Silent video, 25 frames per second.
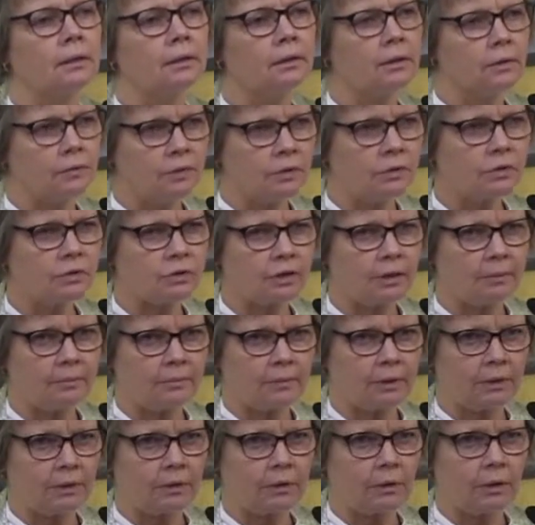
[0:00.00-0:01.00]
There is
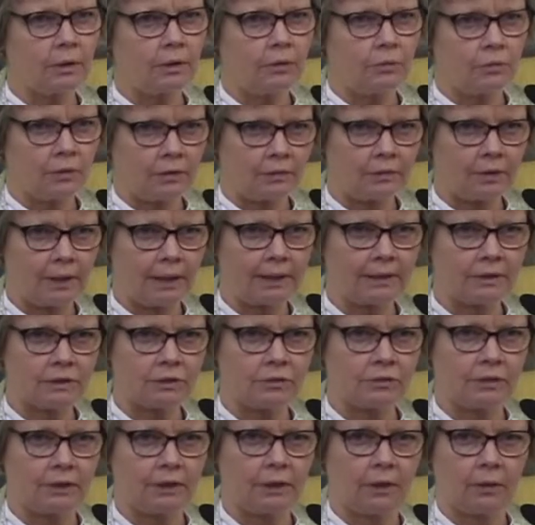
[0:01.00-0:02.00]
something
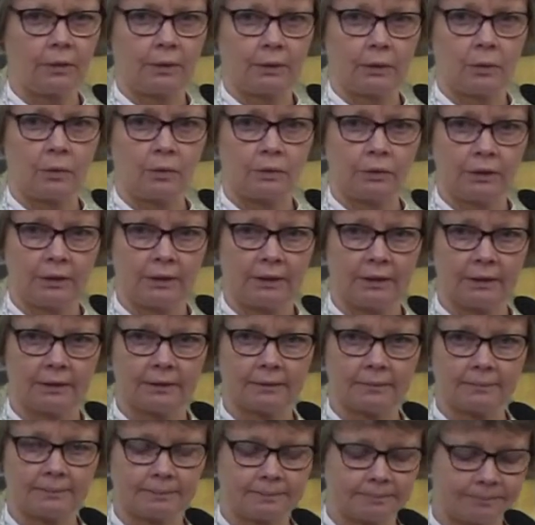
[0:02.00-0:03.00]
revelatory going on
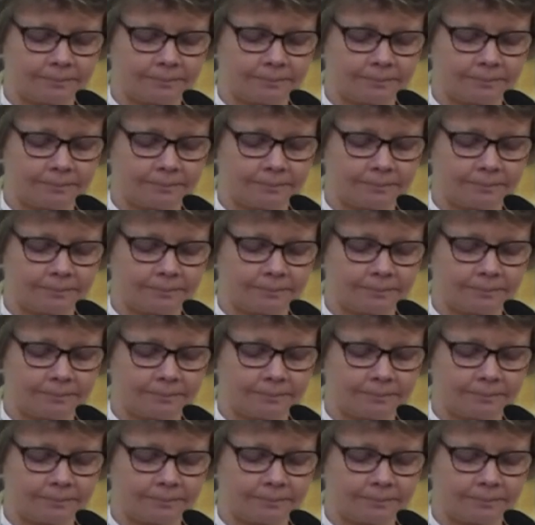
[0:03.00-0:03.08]
here.